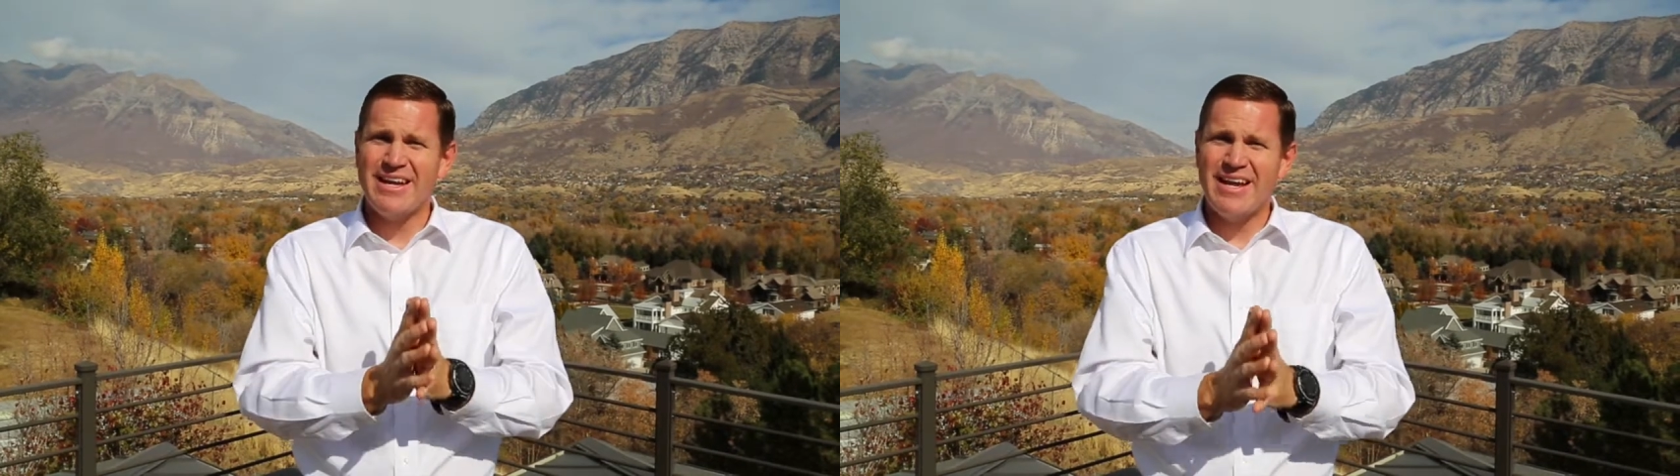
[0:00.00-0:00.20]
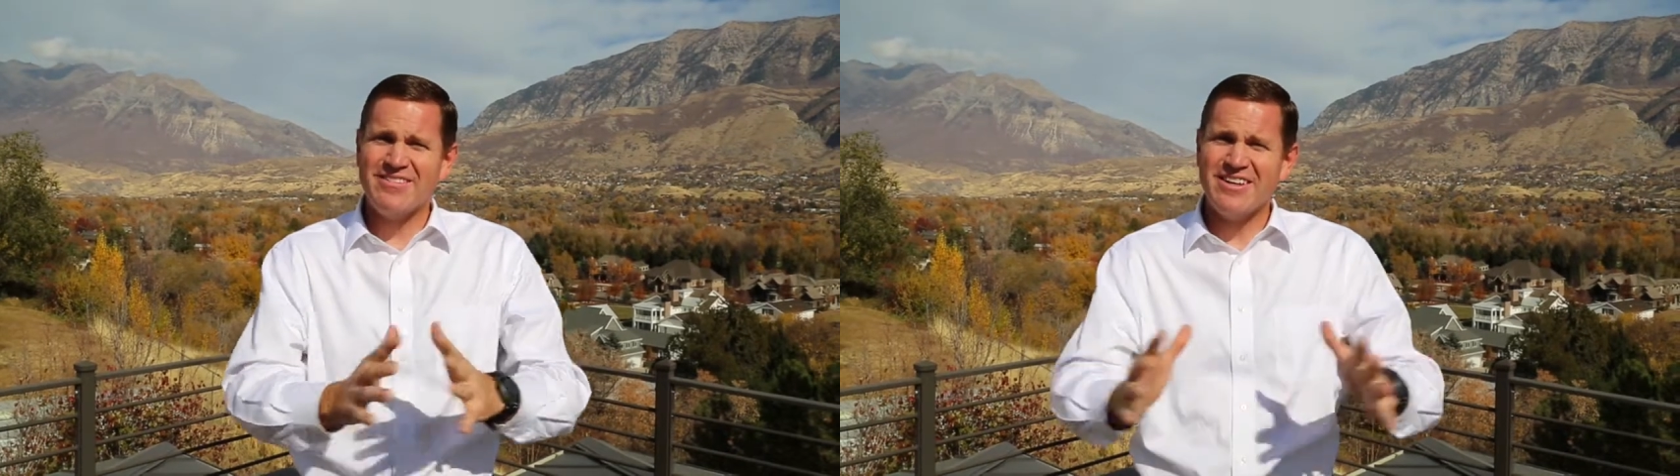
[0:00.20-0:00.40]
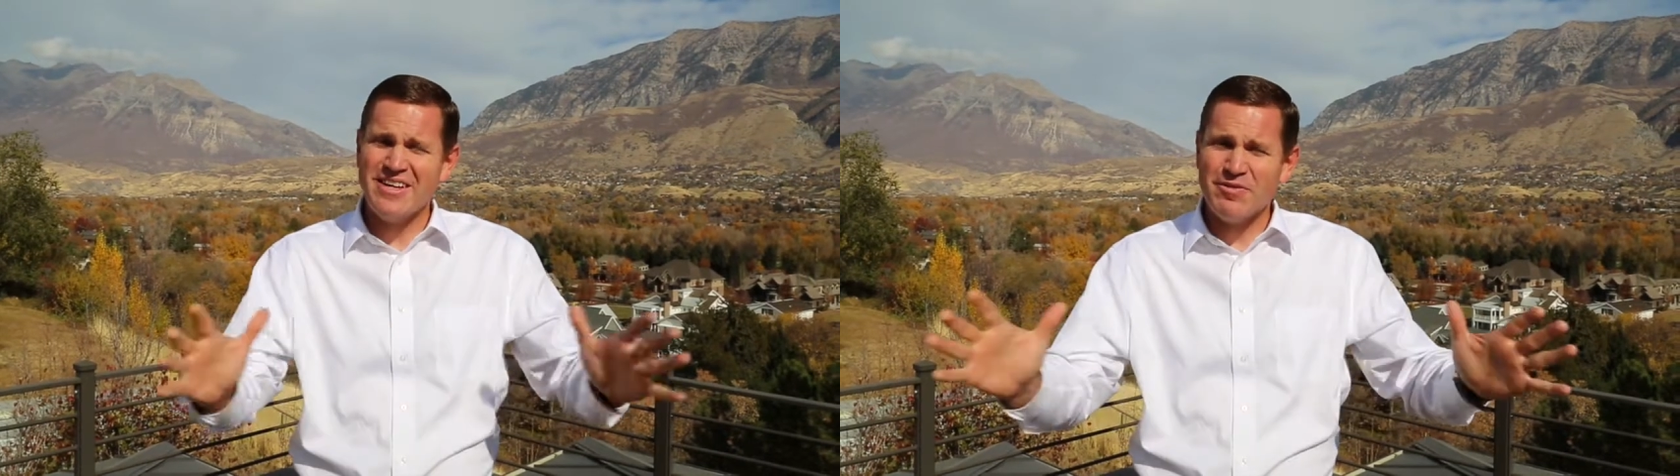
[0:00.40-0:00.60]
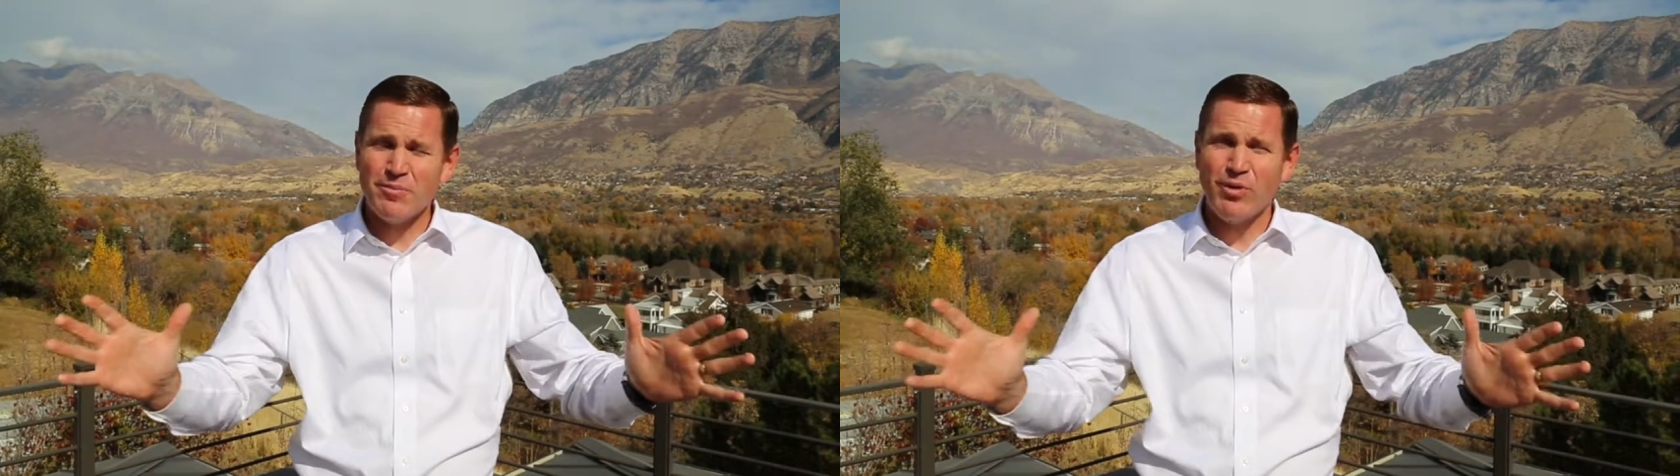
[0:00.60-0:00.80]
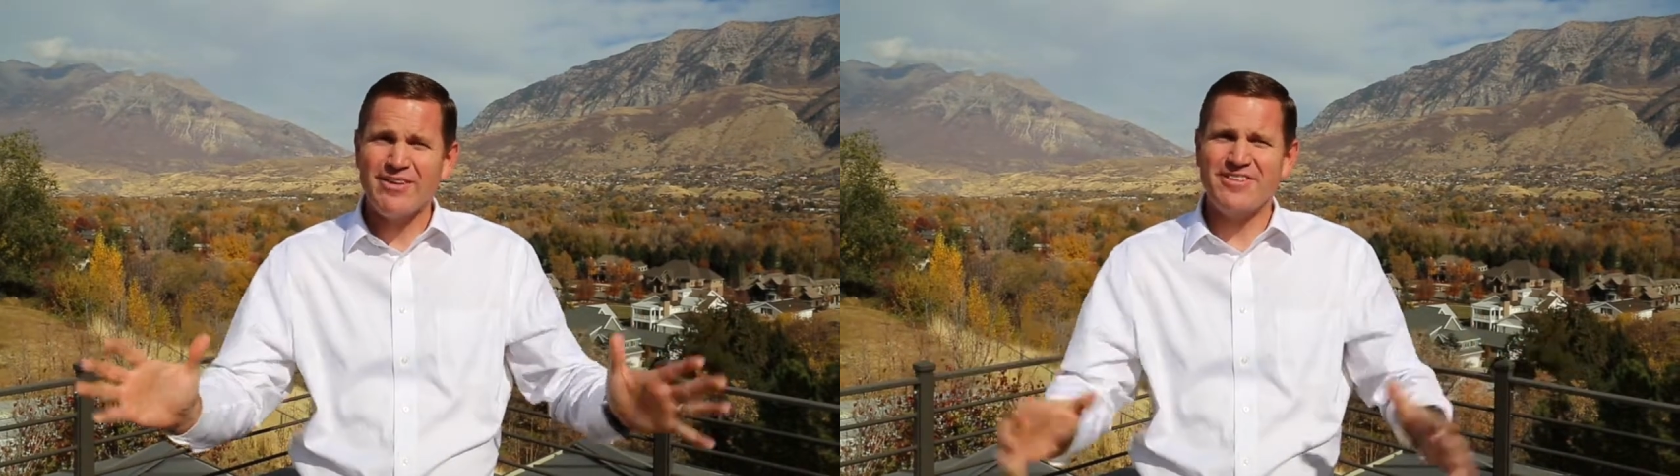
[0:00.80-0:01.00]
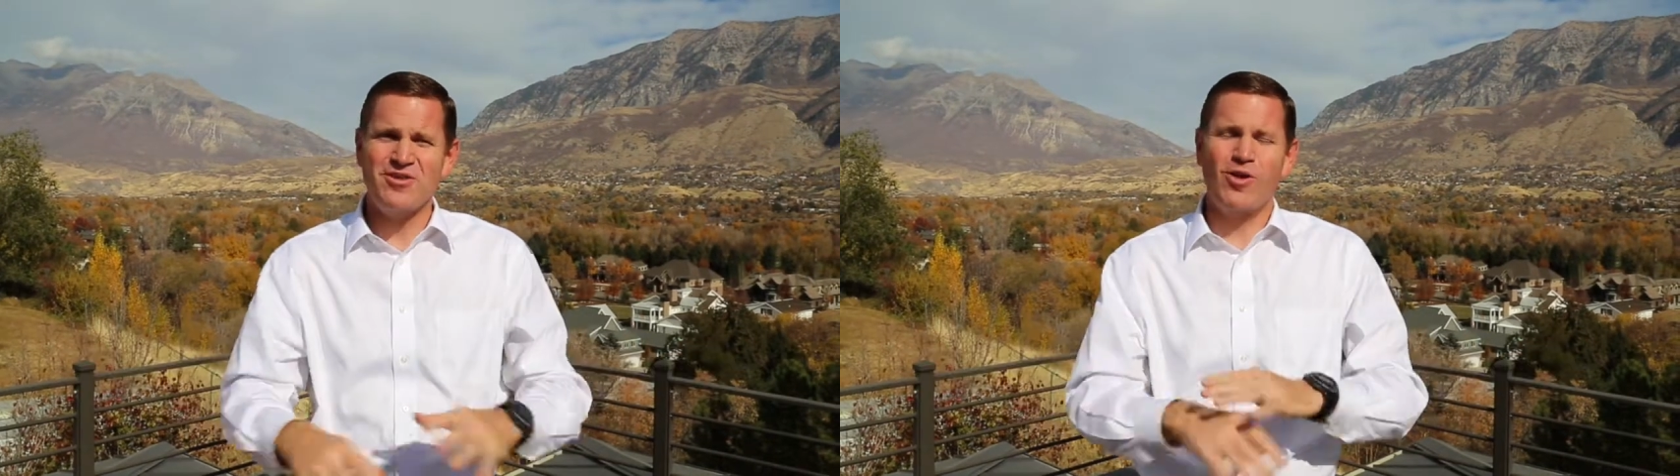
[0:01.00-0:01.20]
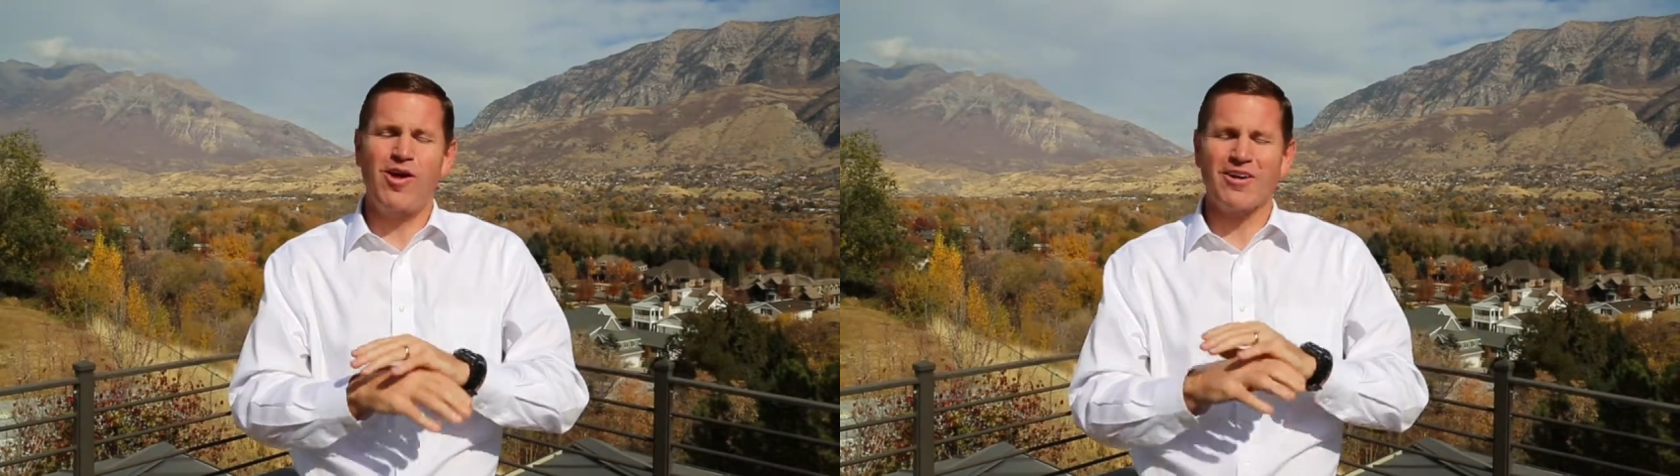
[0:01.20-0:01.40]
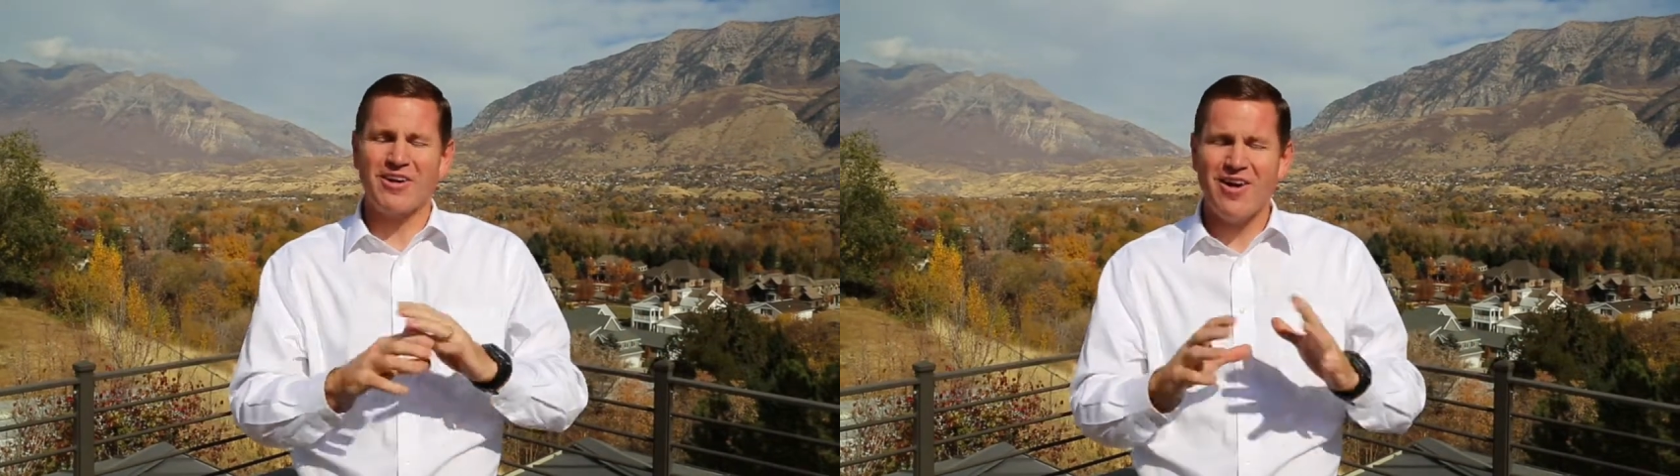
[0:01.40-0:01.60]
He's in a different place. He's no longer